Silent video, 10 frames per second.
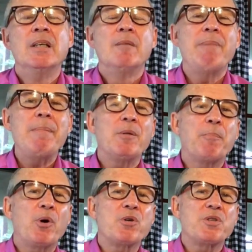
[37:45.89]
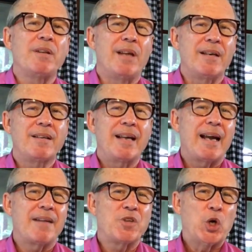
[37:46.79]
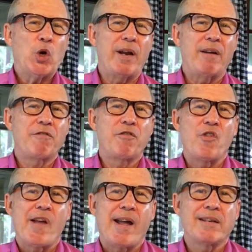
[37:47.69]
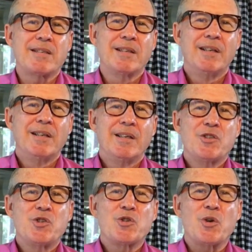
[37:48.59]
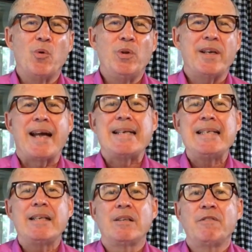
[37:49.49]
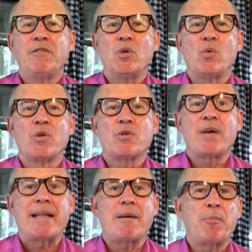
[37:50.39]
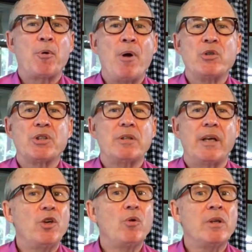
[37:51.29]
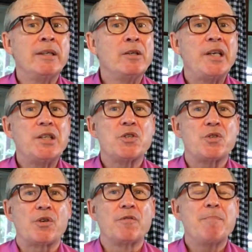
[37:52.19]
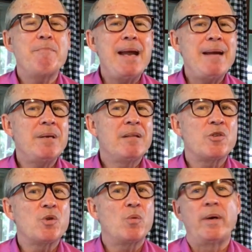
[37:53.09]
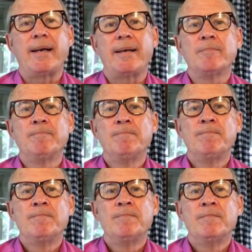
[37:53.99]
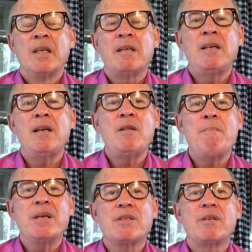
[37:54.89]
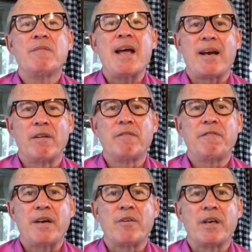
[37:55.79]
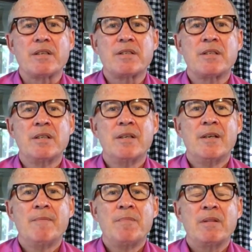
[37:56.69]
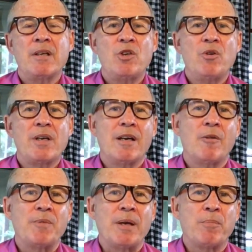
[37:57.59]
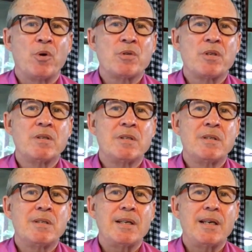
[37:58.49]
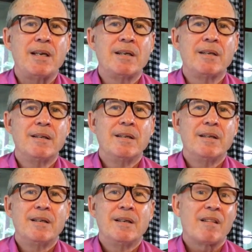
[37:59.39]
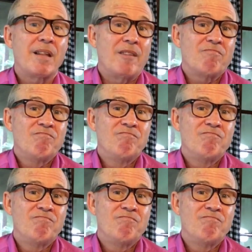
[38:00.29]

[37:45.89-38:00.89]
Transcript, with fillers: Maybe the person that, that got the credit for that stolen idea of yours or got that promotion that you clearly deserved, maybe there's a way that in the midst of that unfairness, that you can help that person see that